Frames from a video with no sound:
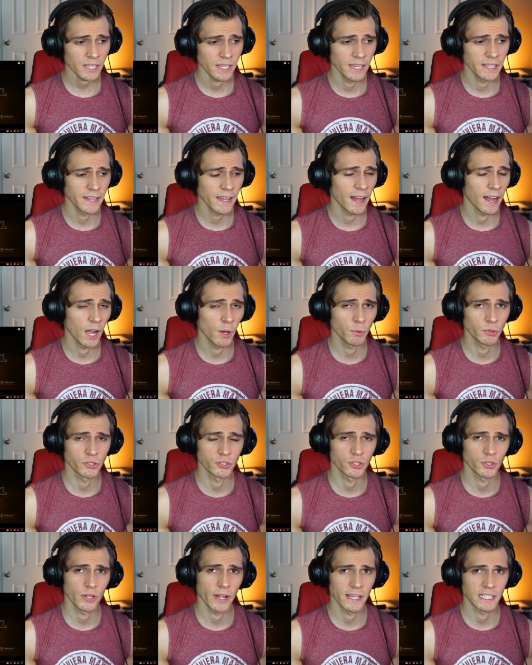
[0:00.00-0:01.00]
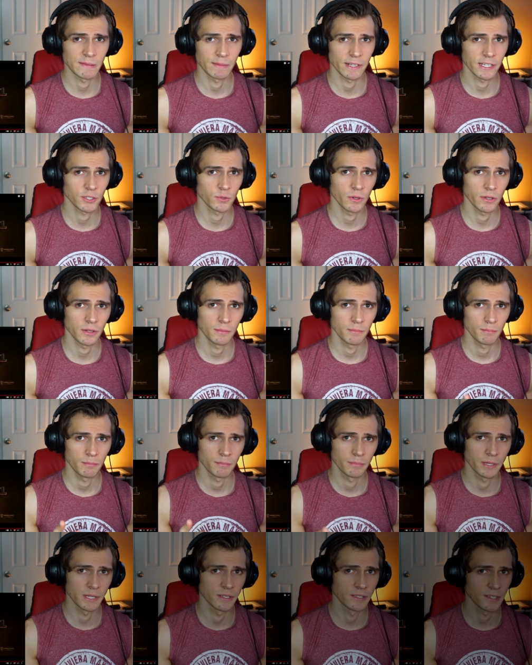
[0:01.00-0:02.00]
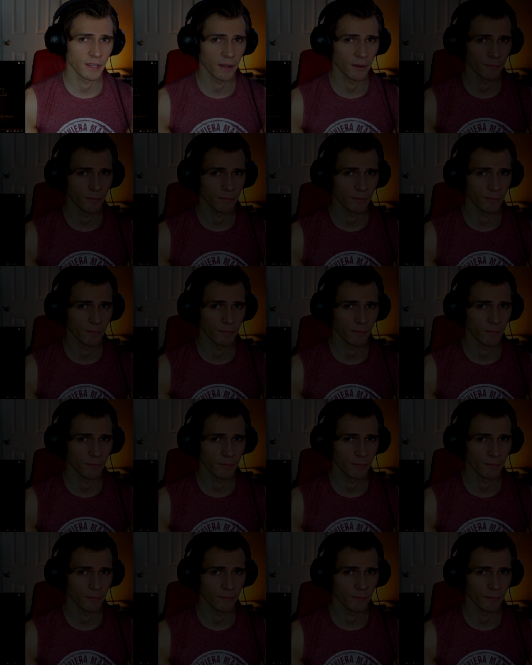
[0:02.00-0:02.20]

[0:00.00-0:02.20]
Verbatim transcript: And yeah, I will see you guys in the next one. Peace